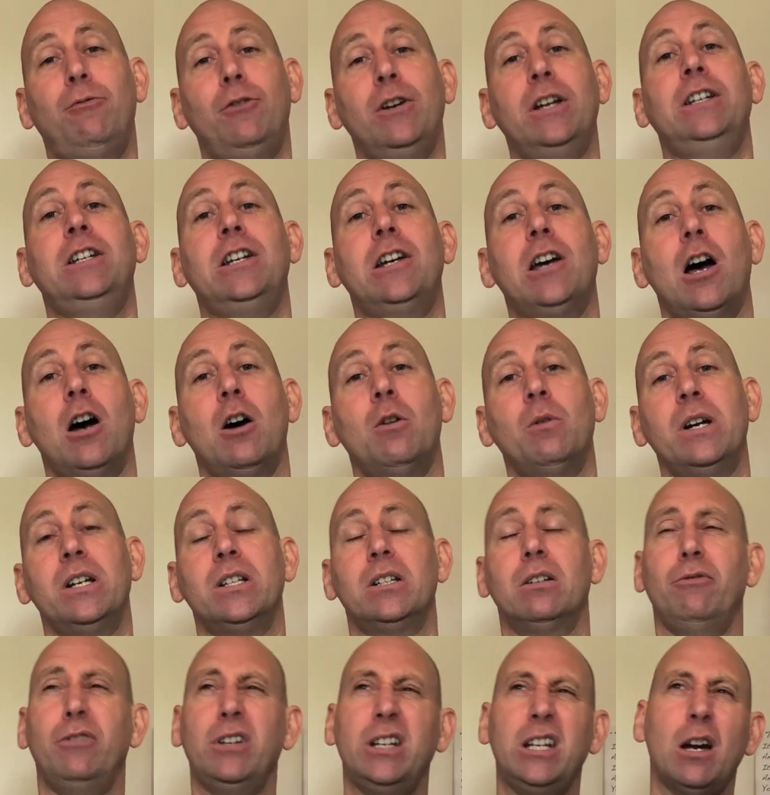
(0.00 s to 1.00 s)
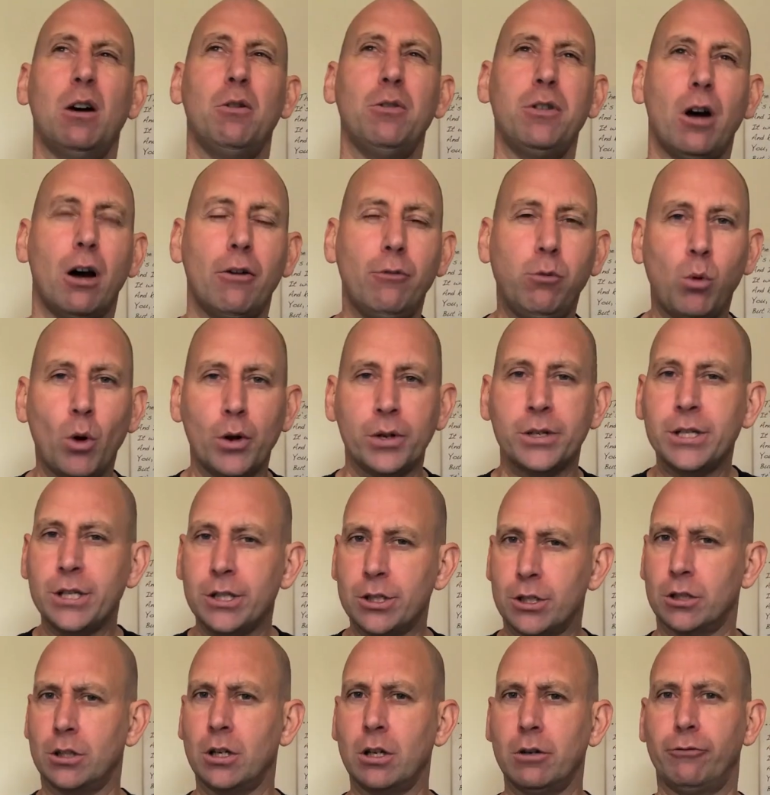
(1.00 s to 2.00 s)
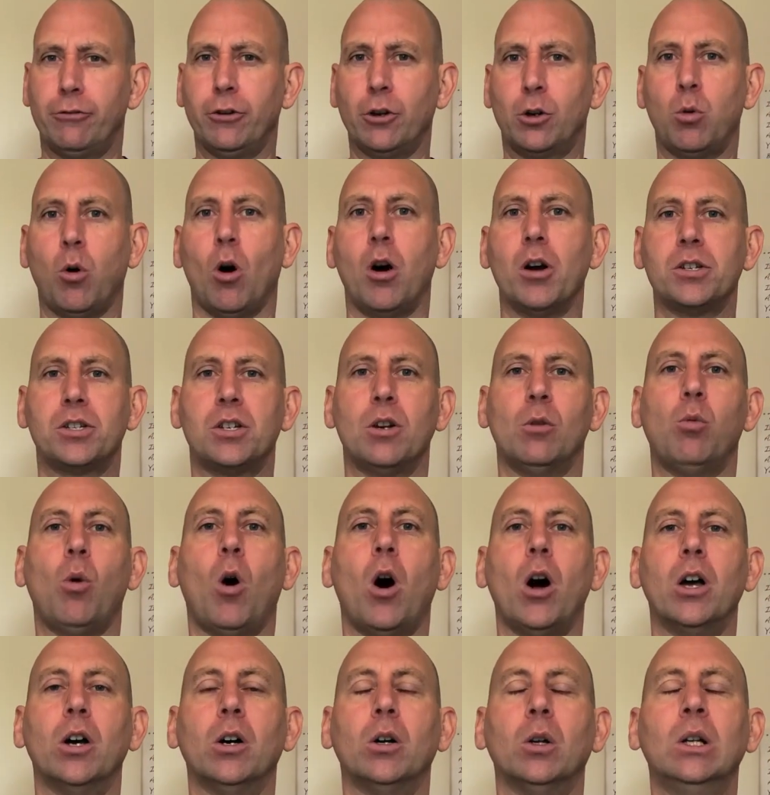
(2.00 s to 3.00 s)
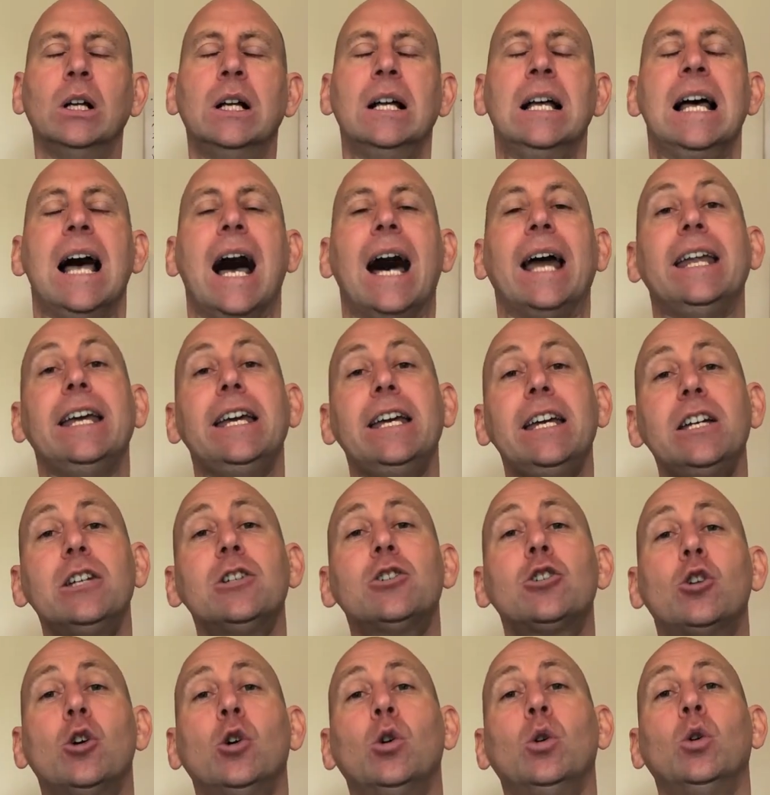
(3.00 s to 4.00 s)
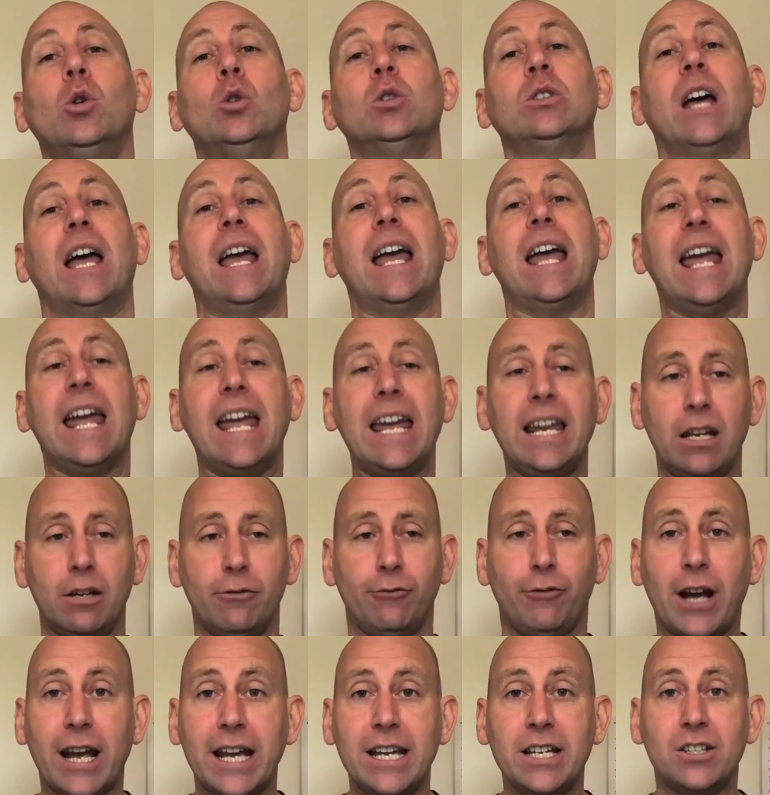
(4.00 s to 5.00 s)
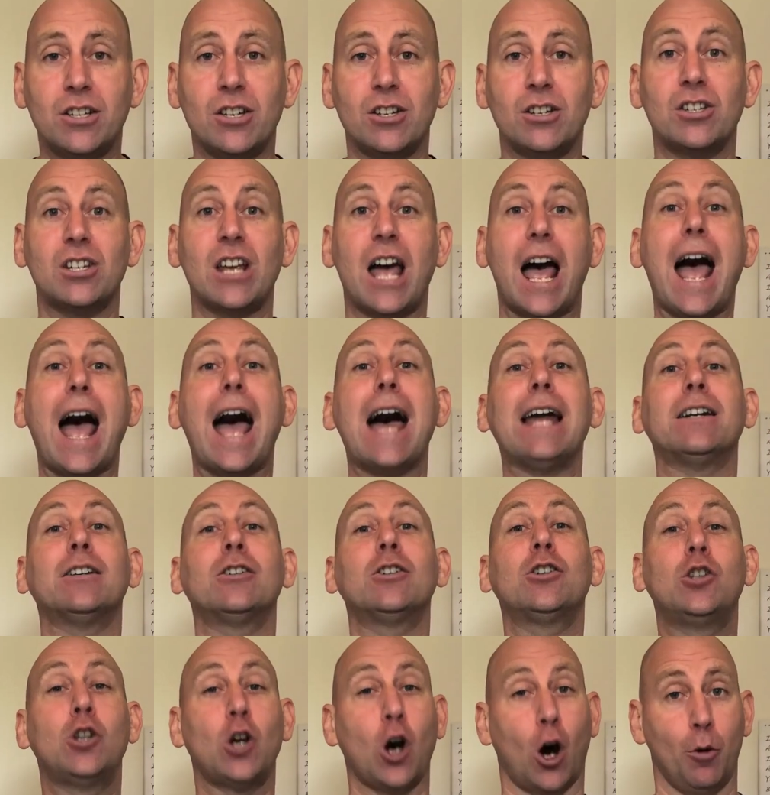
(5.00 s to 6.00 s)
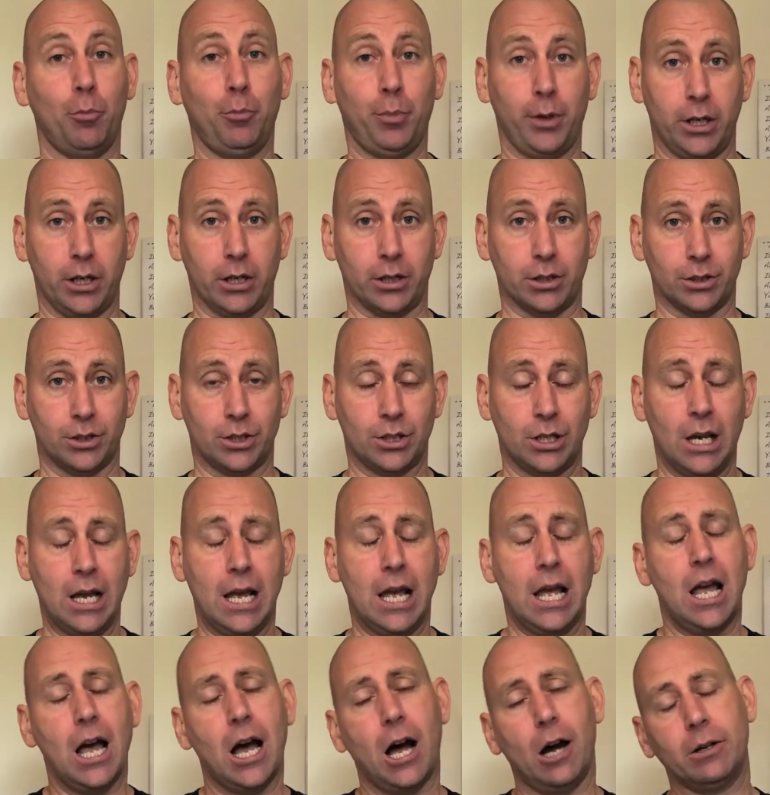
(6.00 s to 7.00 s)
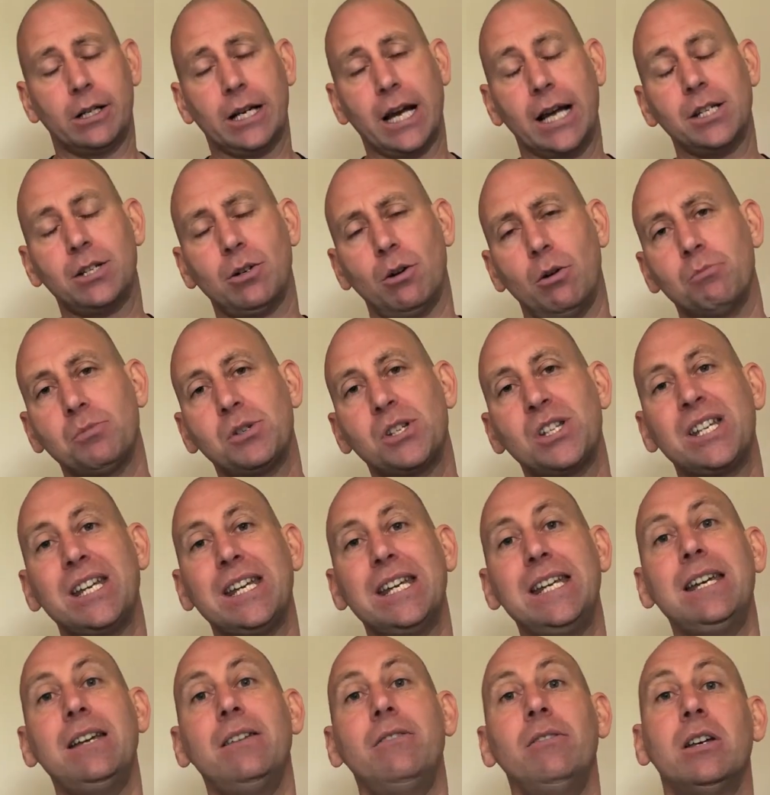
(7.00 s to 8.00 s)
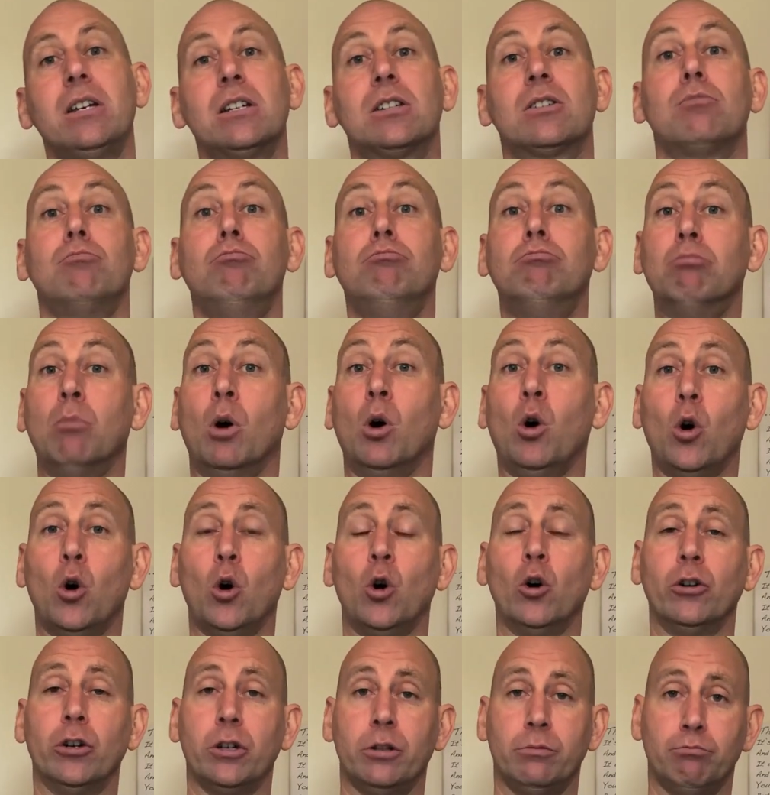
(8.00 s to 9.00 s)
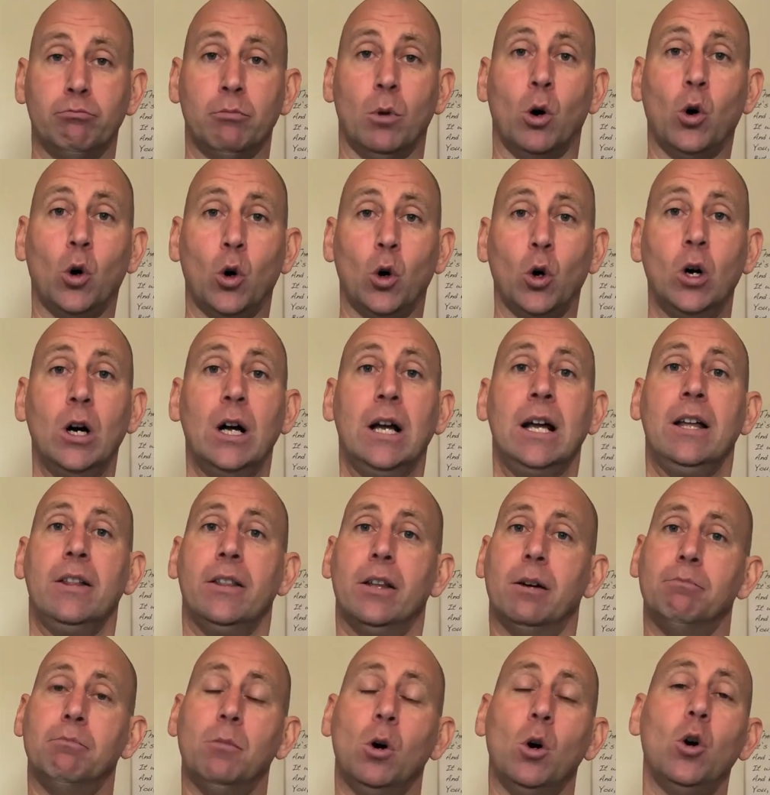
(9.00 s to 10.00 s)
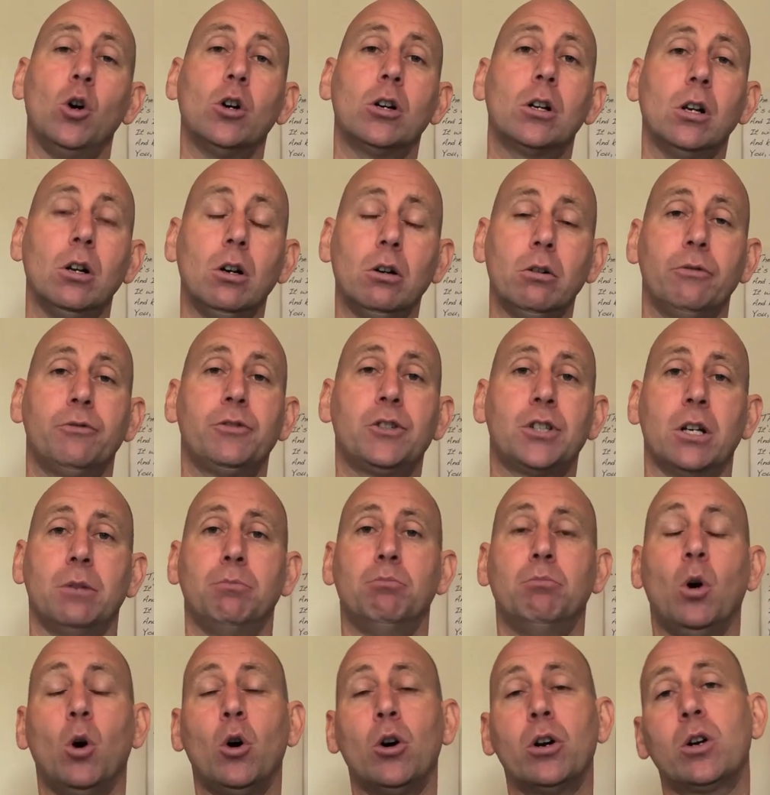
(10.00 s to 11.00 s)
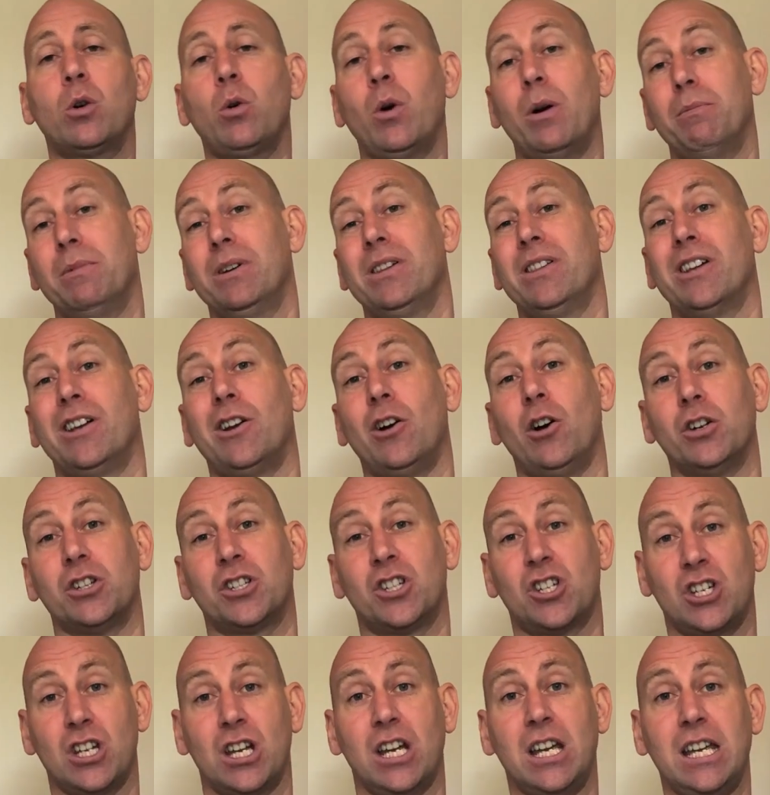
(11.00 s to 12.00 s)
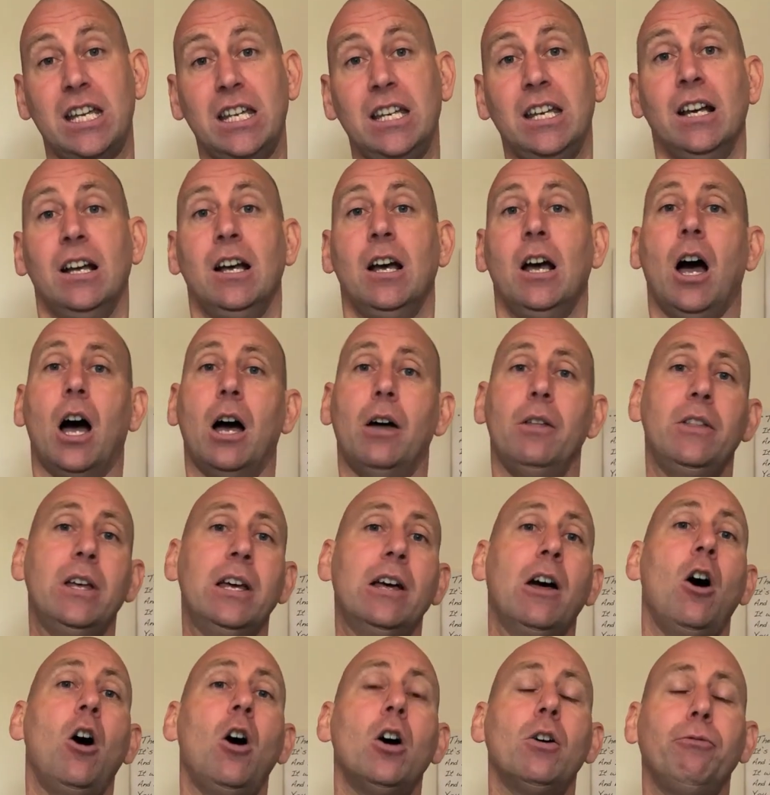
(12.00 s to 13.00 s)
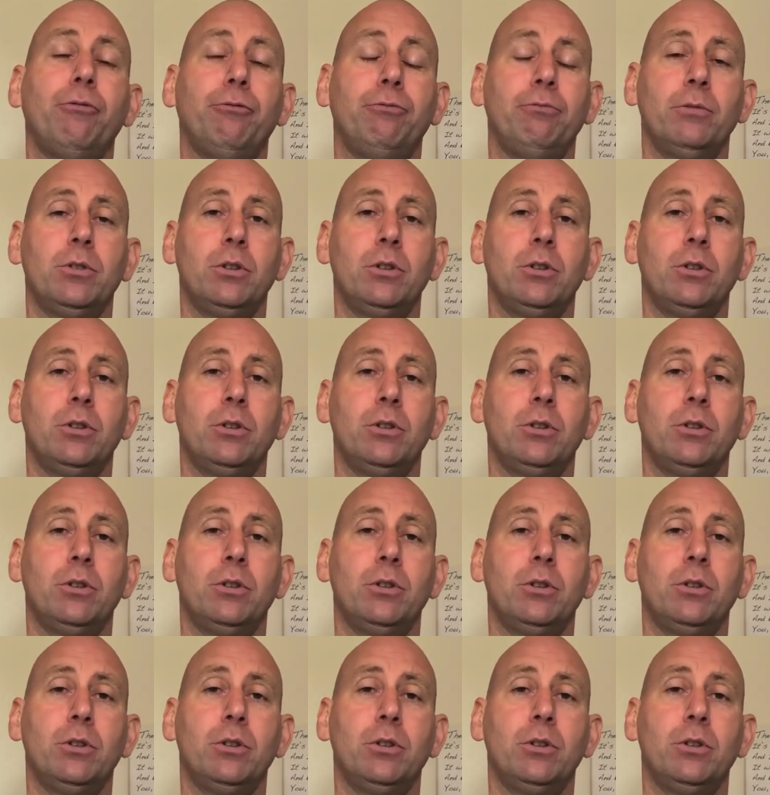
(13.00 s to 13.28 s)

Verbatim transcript: video is a video that I've wanted to do for quite a while and it is called Innovators and Copiers. Okay, so I'm seeing this more and more. The more gloves and more equipment that I see, they are